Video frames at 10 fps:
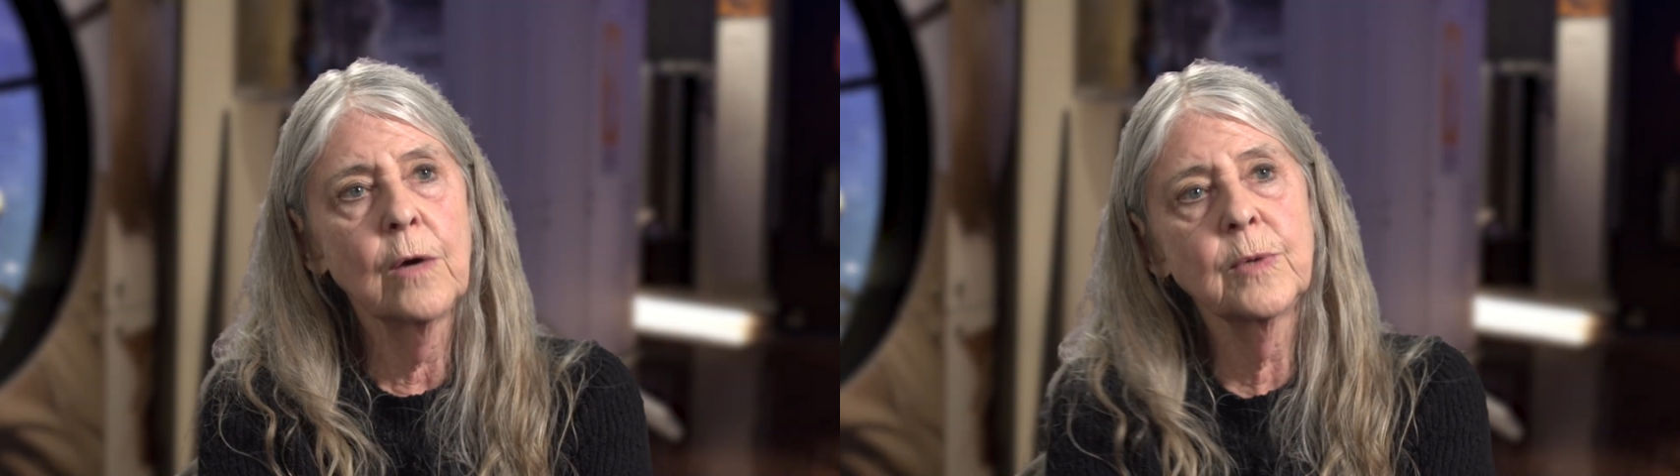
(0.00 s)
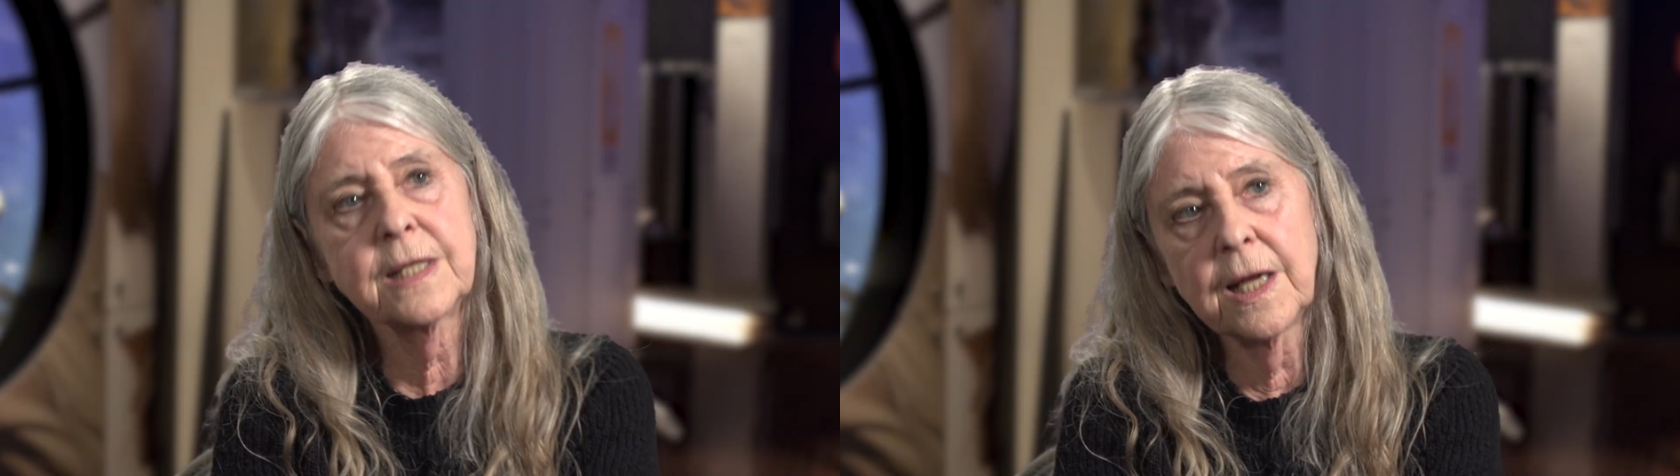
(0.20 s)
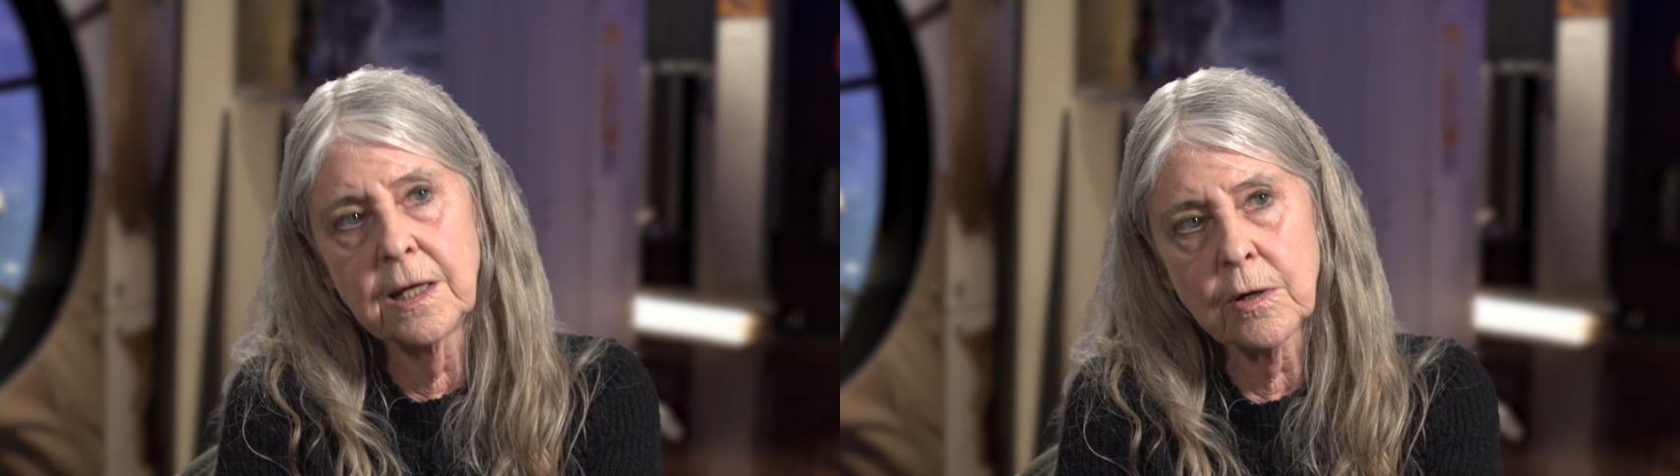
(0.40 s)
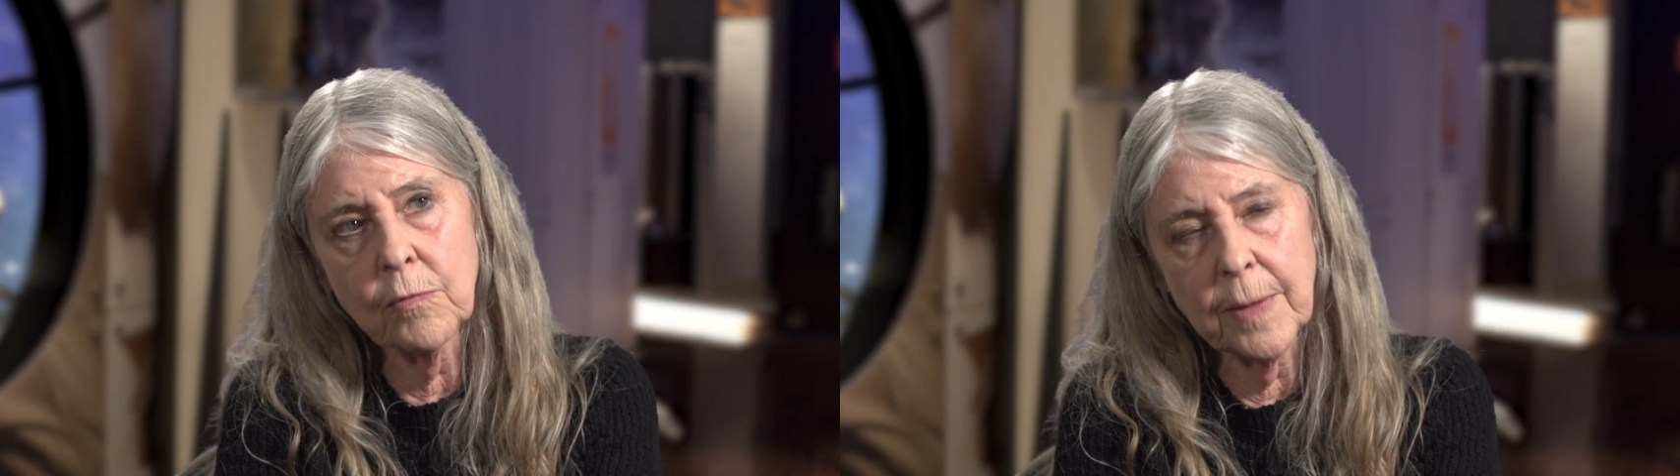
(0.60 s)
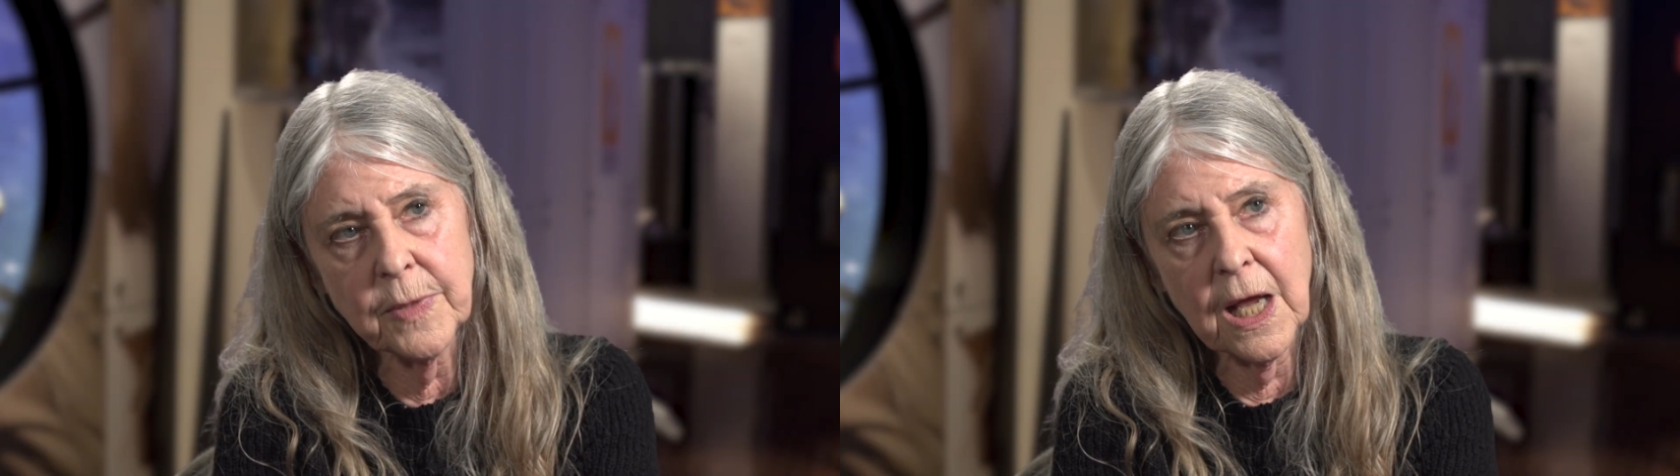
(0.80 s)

was to interrupt the